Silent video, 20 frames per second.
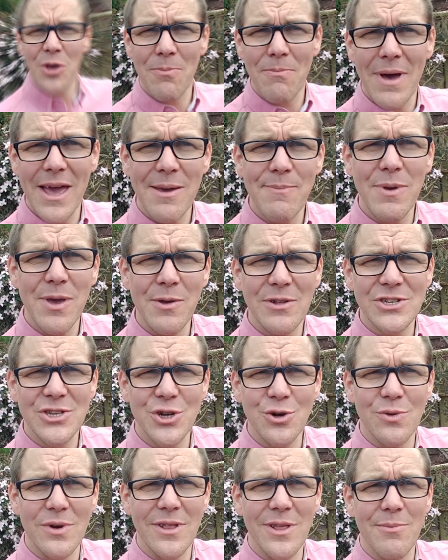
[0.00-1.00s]
may be in
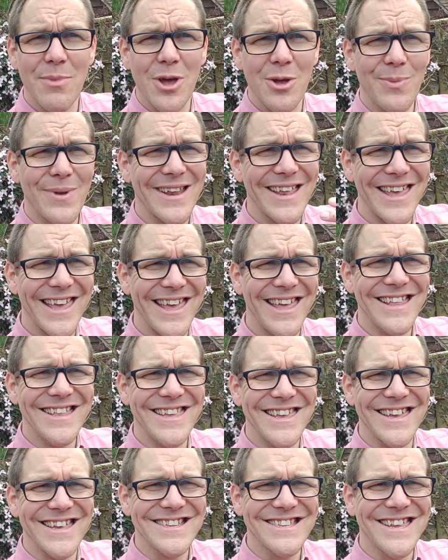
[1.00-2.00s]
school at the moment
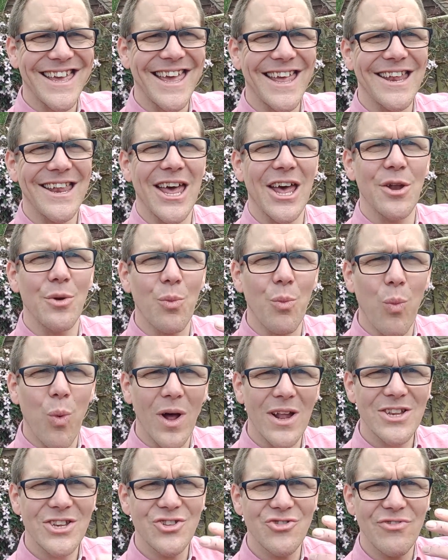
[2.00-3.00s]
in year 10 and
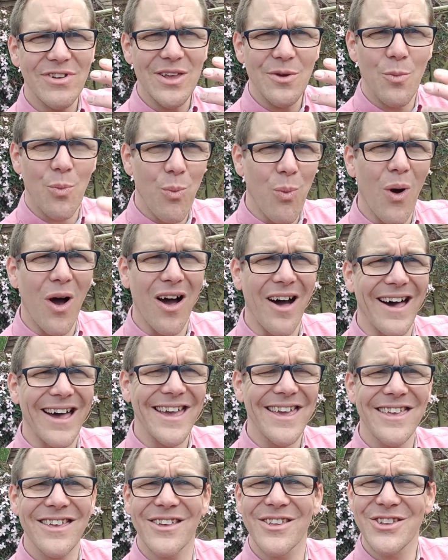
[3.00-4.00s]
wondering
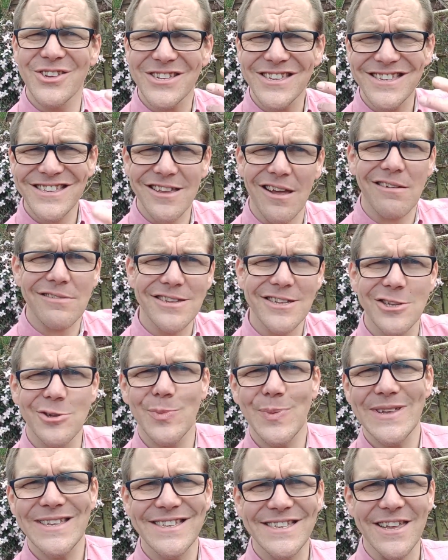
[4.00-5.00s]
why you're starting
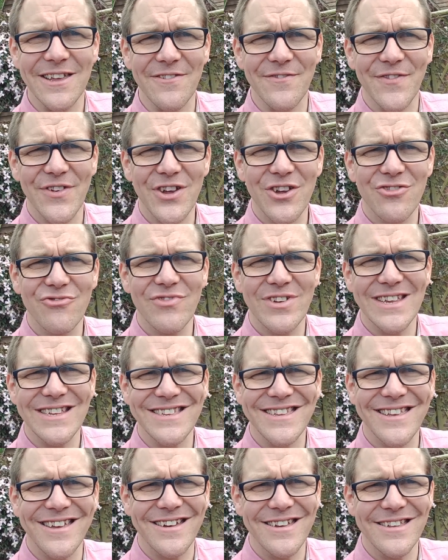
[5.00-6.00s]
to be seen for
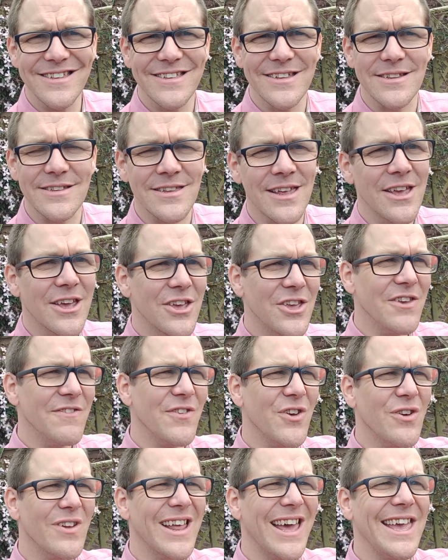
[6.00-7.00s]
careers guidance.
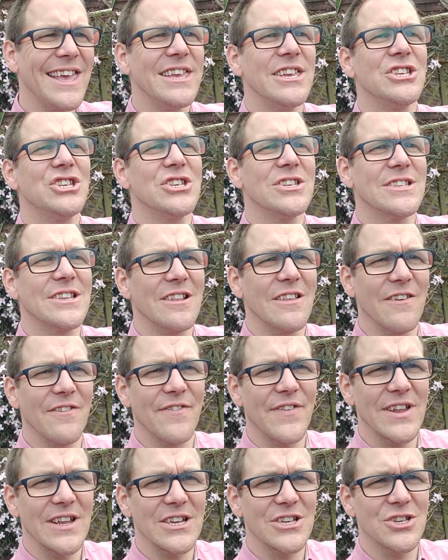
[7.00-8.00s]
You've got ages till you
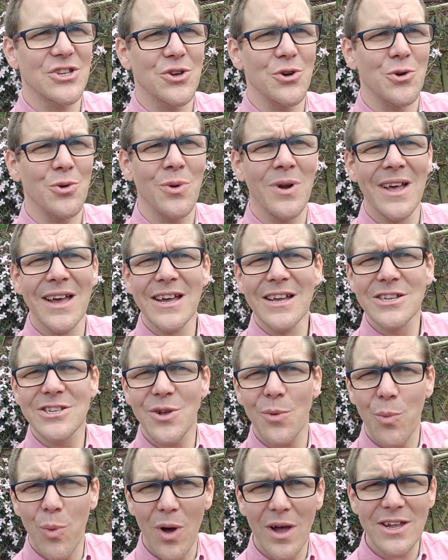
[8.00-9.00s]
finish school,
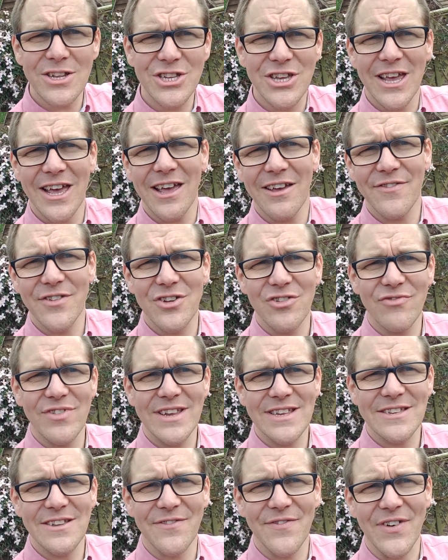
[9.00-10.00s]
so why do you have
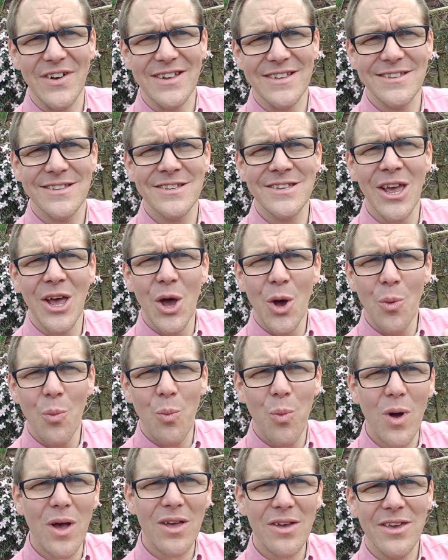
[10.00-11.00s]
careers advisors
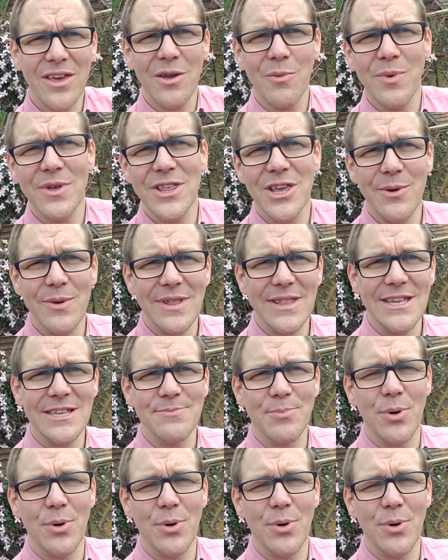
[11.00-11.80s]
working with you at this